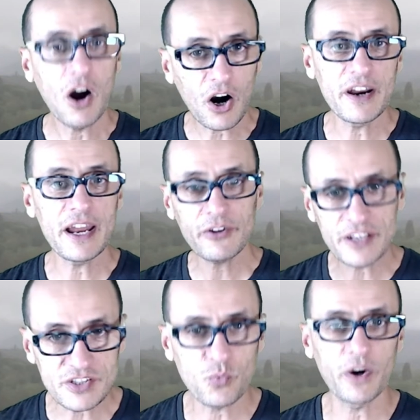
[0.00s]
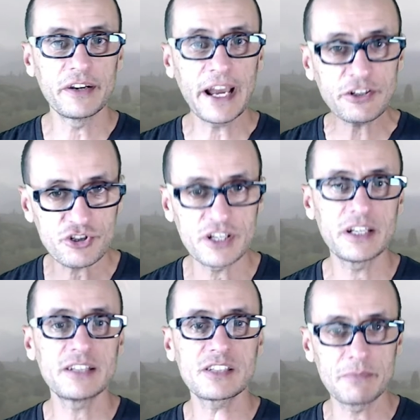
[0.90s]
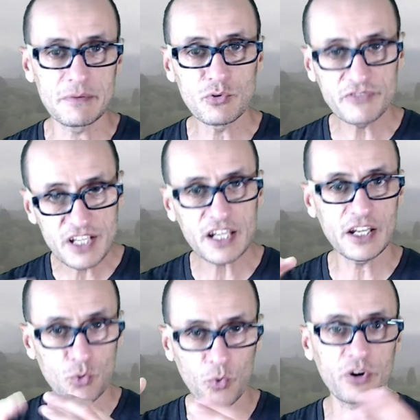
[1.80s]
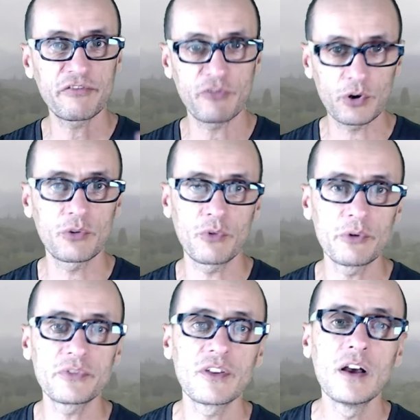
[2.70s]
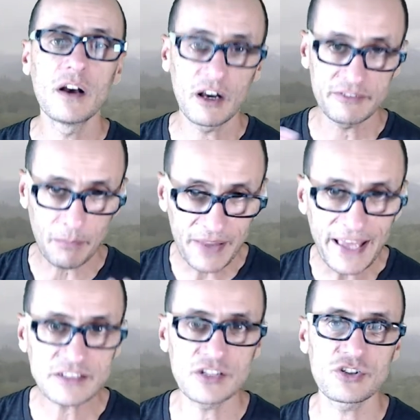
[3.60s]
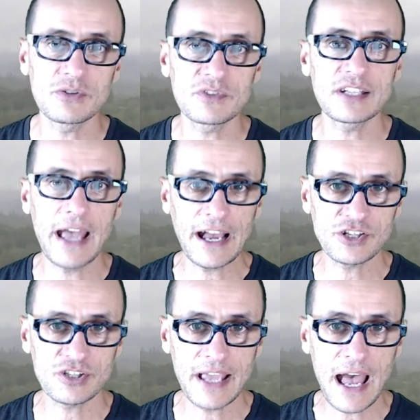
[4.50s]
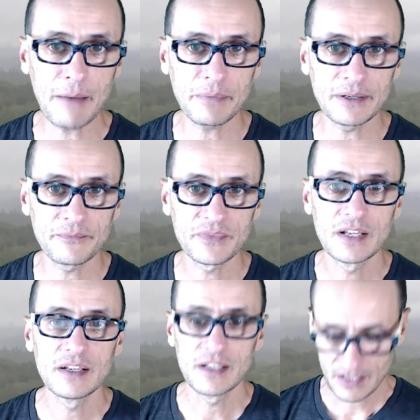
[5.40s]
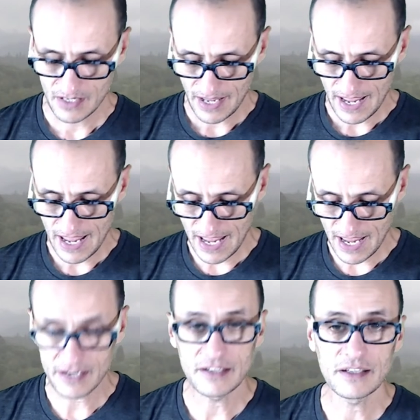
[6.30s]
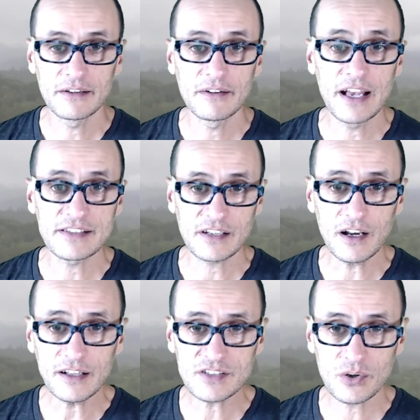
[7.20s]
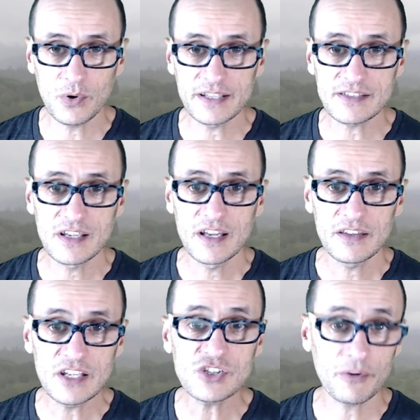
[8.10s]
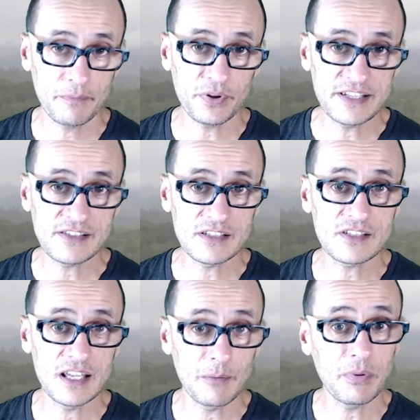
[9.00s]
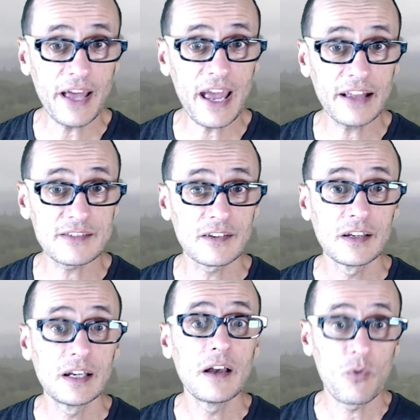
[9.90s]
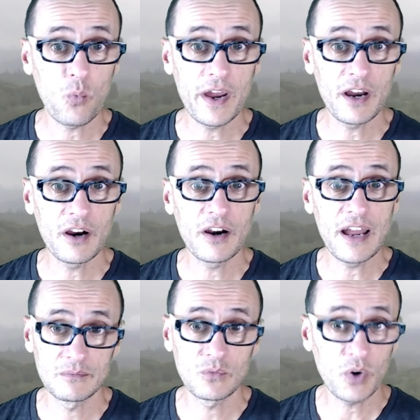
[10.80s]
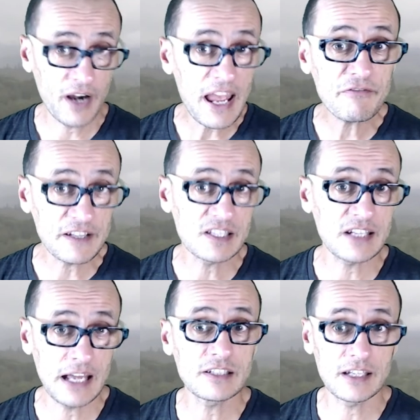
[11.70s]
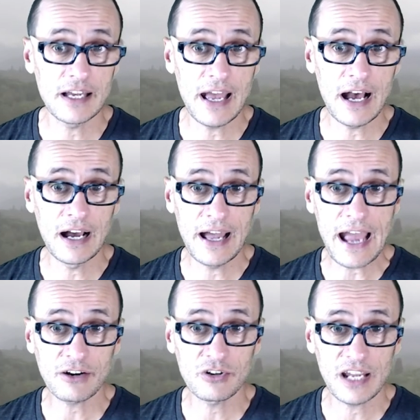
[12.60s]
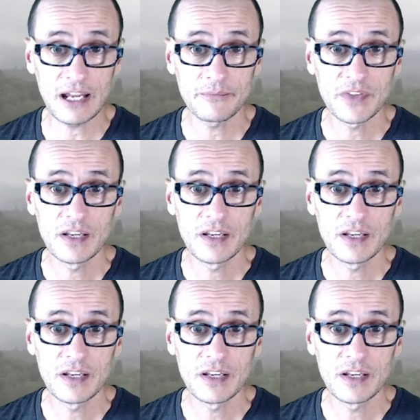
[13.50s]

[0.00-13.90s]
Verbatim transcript: are areas where nitrogen needs to be moved in in order for growth of the plant tissues to actually happen. And as a consequence, these are places in the plants where where aphids tend to uh, aggregate.